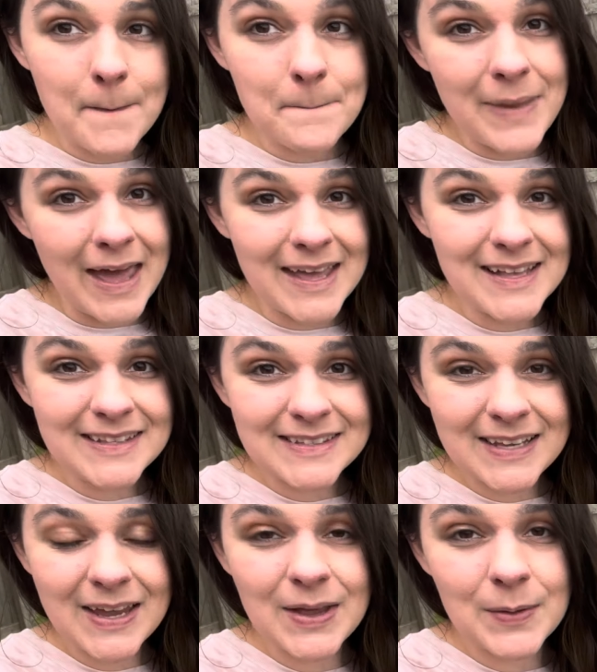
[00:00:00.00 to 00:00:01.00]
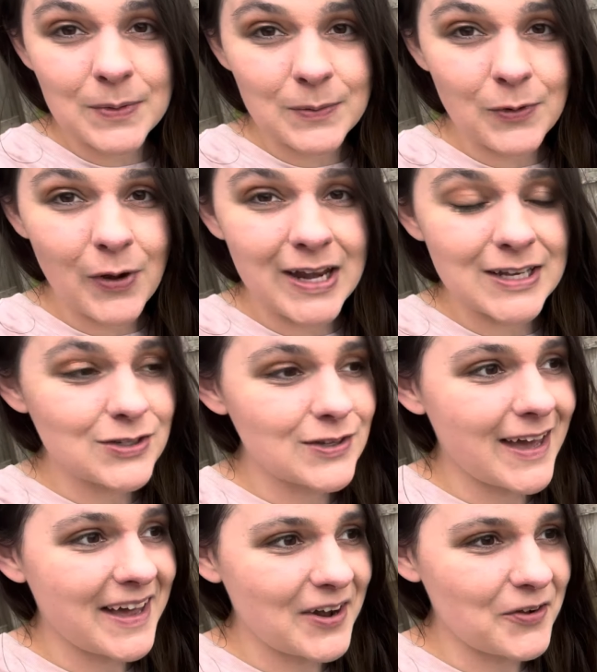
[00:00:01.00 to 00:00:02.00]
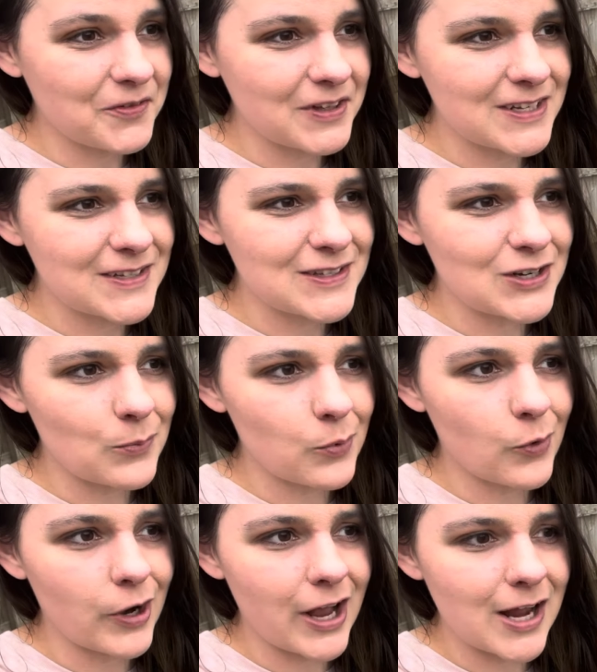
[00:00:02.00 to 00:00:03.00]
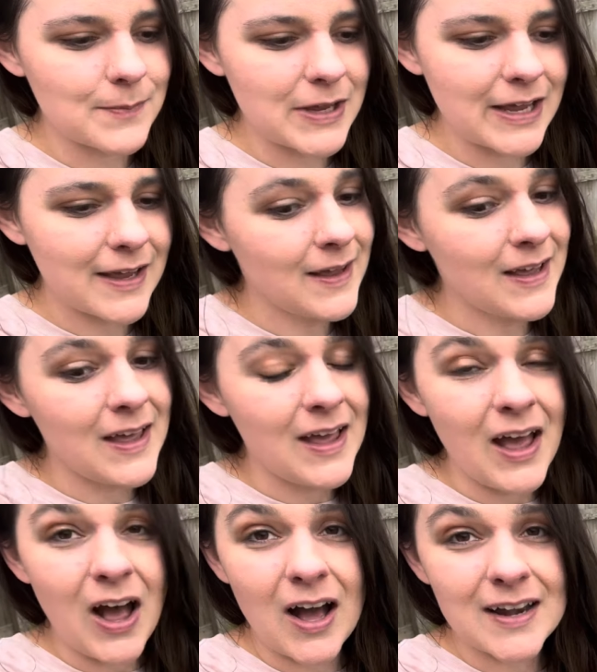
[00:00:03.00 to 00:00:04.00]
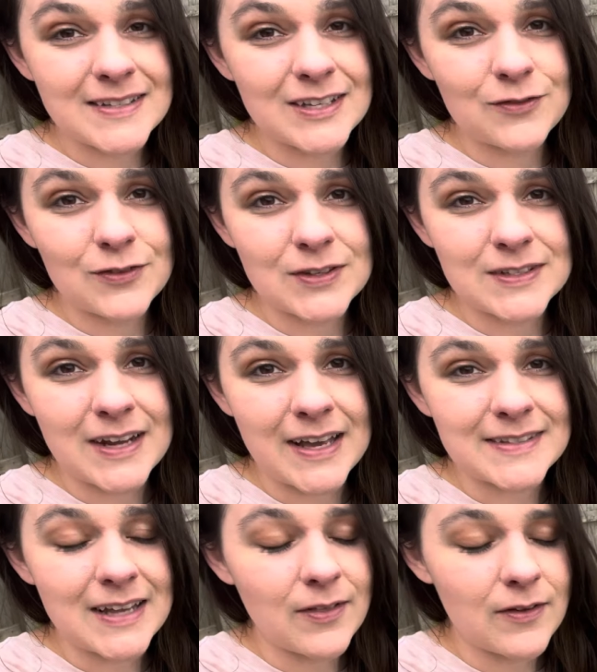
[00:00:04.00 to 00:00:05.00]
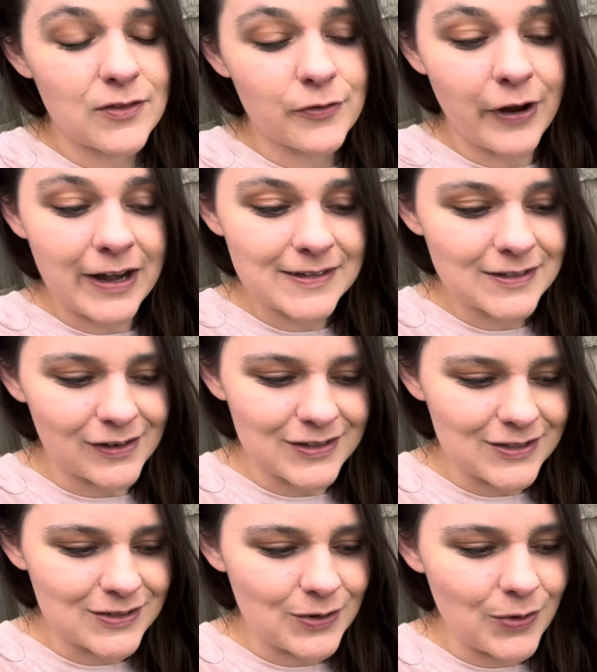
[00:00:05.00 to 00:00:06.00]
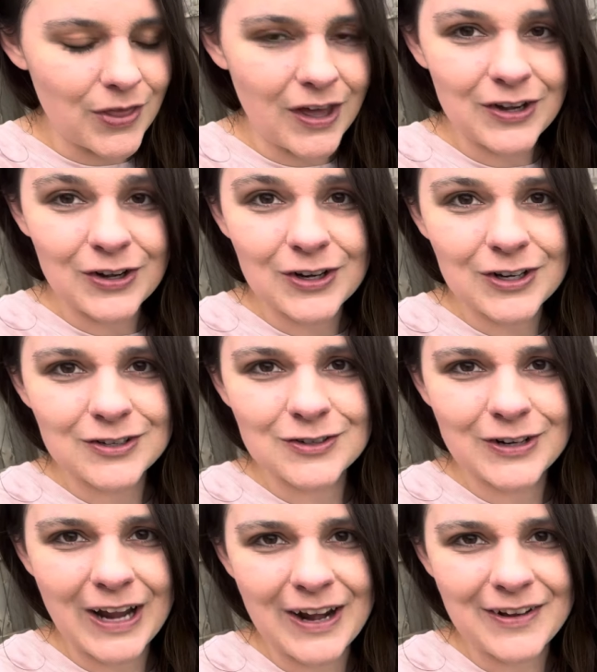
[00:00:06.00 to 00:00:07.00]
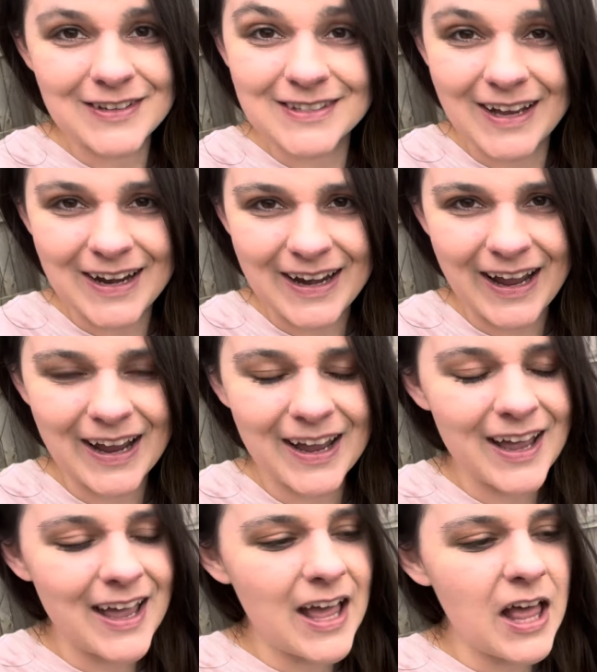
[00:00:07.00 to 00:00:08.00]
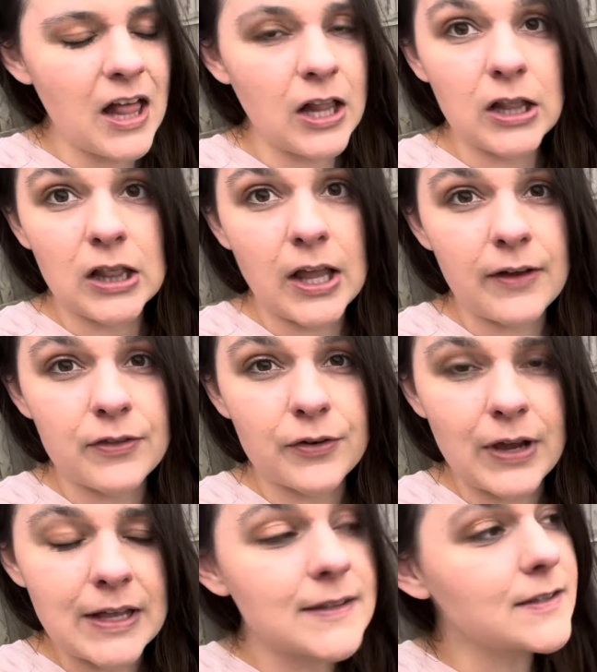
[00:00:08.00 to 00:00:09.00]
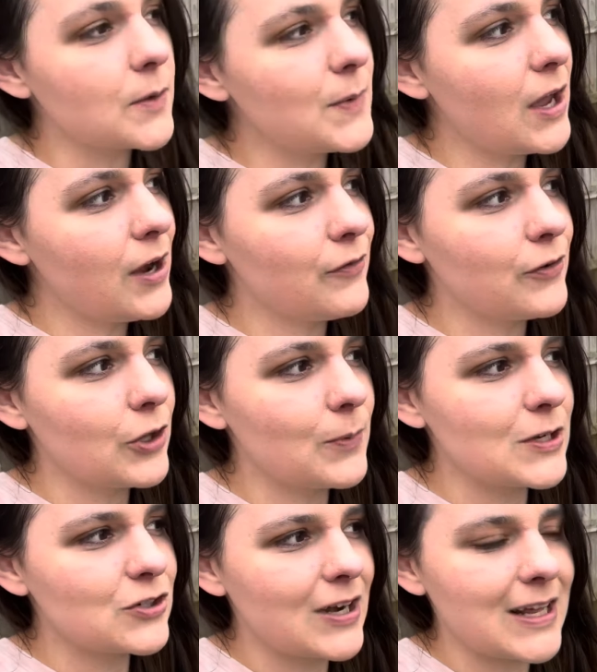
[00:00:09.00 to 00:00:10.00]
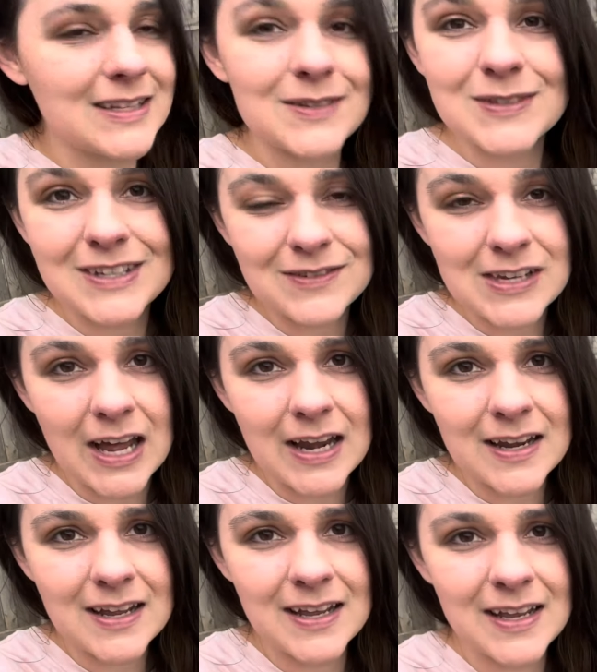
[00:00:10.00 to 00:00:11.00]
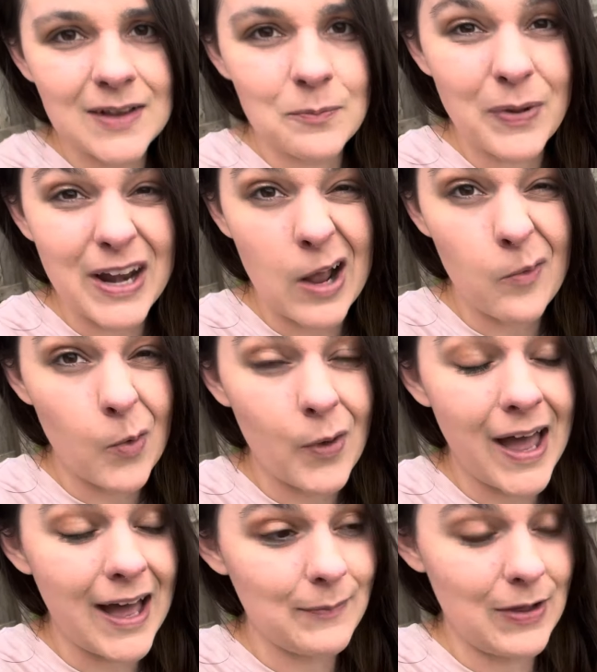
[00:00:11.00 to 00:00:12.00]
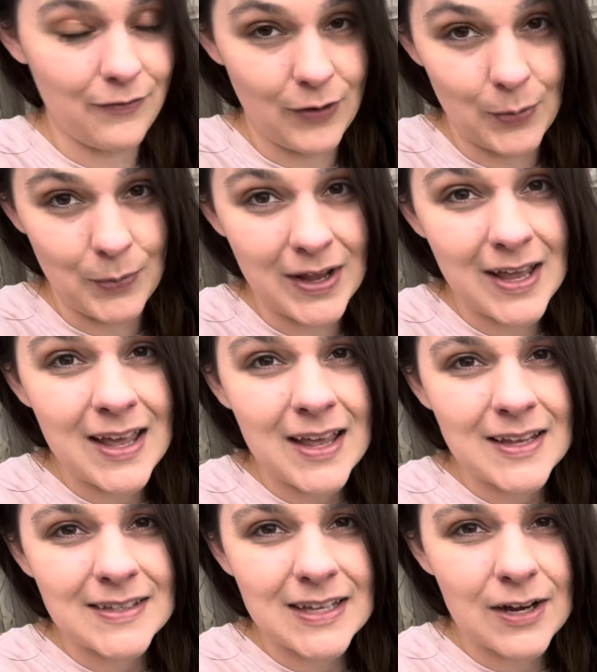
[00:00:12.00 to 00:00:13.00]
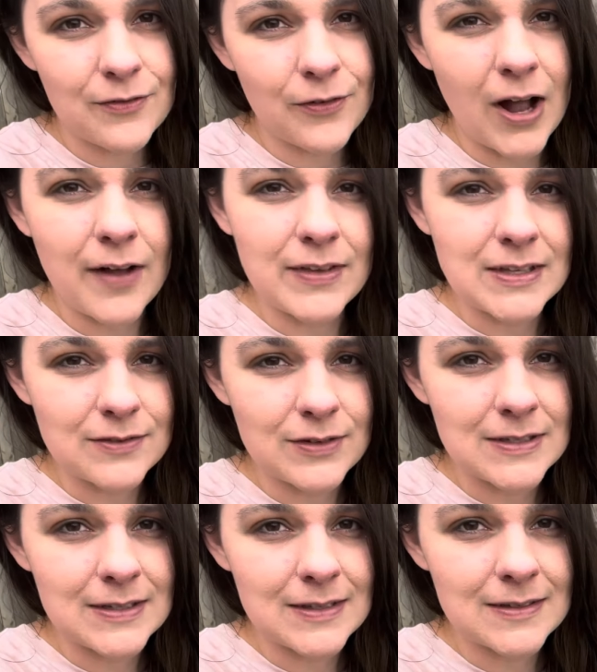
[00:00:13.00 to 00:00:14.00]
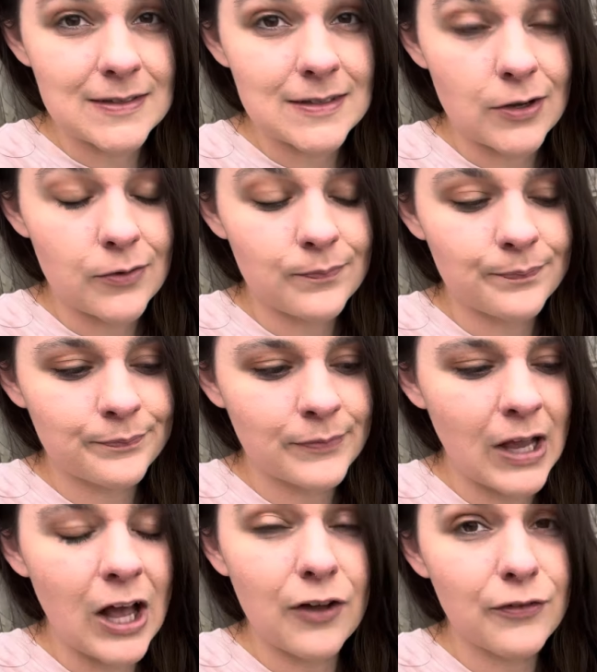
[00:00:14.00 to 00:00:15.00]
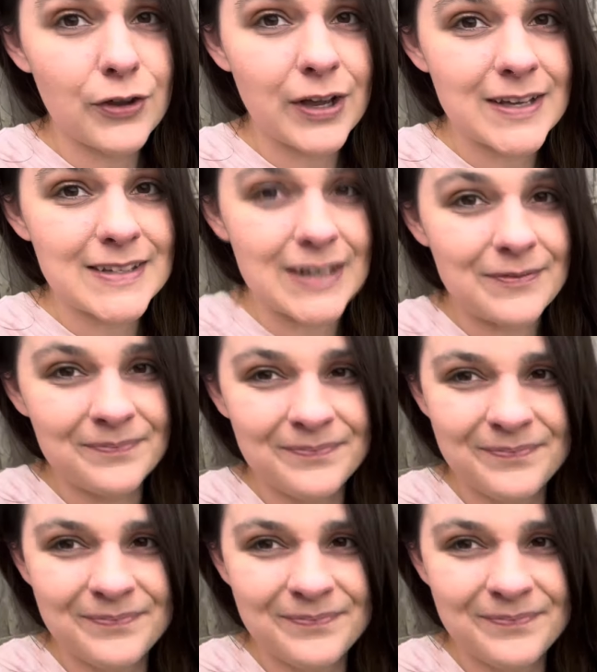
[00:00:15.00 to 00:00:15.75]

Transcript: beds. I'm gonna go ahead and do that. Hopefully it doesn't start pouring on me. Honestly, it feels nice. I love the rain as long as there's no thunder, tornadoes, lightning. Love the rain. So I'll be out here for a little bit trying to get some stuff done, but I won't have my phone set up for obvious reasons. So I'll fill you guys in.